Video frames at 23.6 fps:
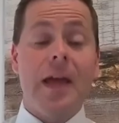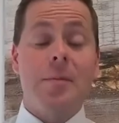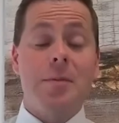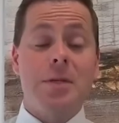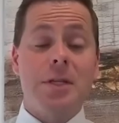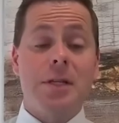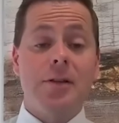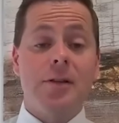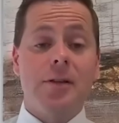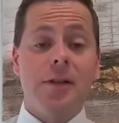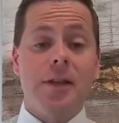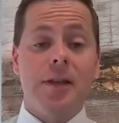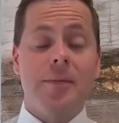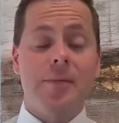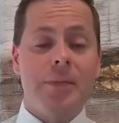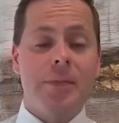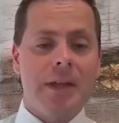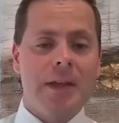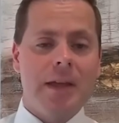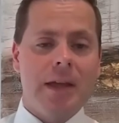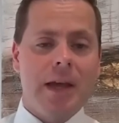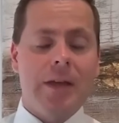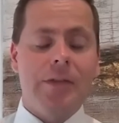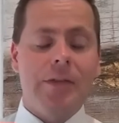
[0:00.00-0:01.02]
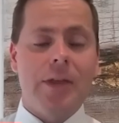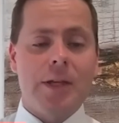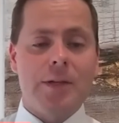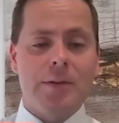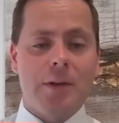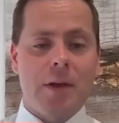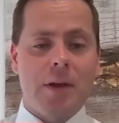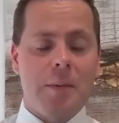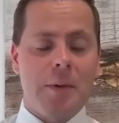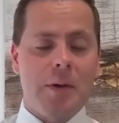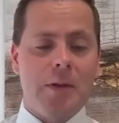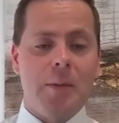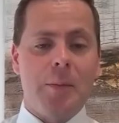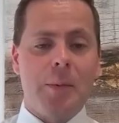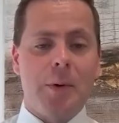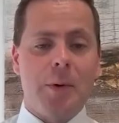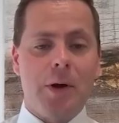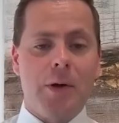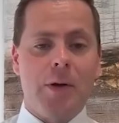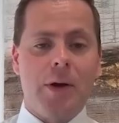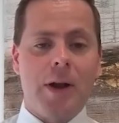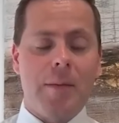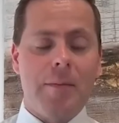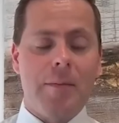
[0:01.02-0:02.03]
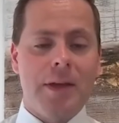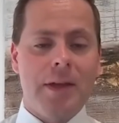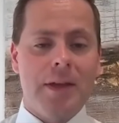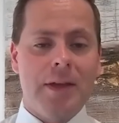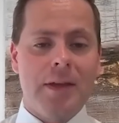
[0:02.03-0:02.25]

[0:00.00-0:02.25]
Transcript: absolutely. And thanks for having me on the program.